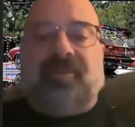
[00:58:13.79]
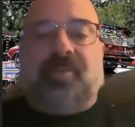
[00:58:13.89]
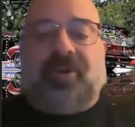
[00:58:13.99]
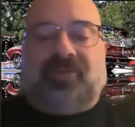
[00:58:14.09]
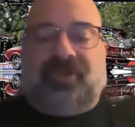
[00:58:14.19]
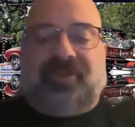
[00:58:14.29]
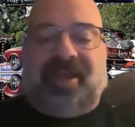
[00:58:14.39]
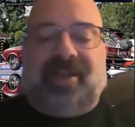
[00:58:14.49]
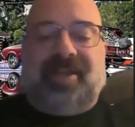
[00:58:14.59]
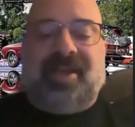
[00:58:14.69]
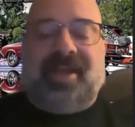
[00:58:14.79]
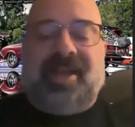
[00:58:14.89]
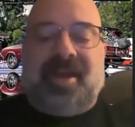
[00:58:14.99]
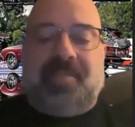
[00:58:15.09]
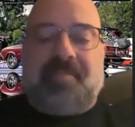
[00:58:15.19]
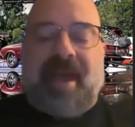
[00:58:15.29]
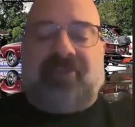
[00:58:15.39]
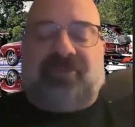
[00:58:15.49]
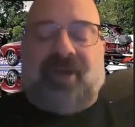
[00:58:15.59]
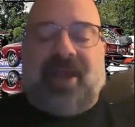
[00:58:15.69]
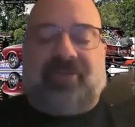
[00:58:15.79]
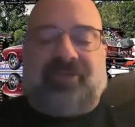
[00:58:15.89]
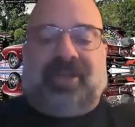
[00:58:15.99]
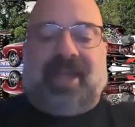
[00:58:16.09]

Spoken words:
was it that Mass Traction